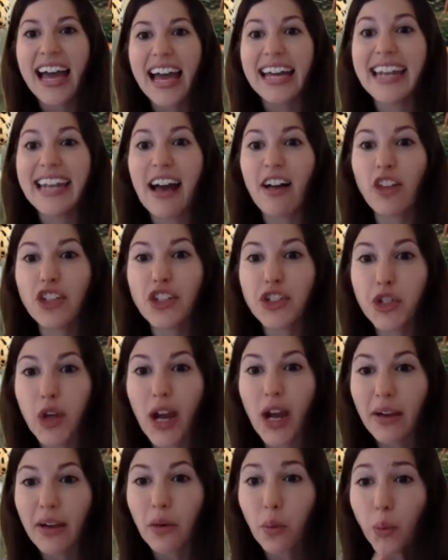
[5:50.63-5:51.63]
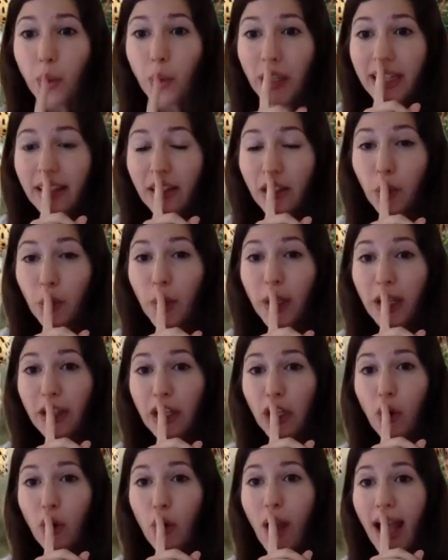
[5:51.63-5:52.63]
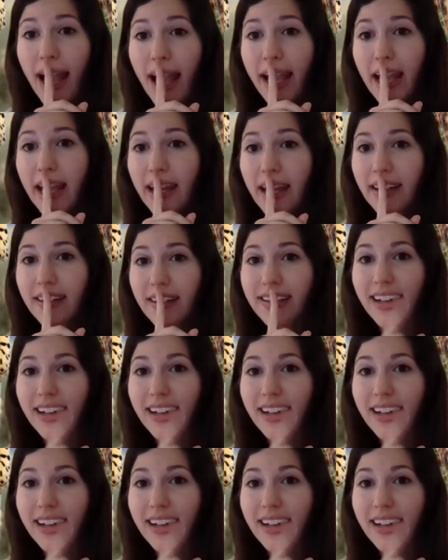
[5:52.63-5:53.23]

And now let's try it really, really quiet.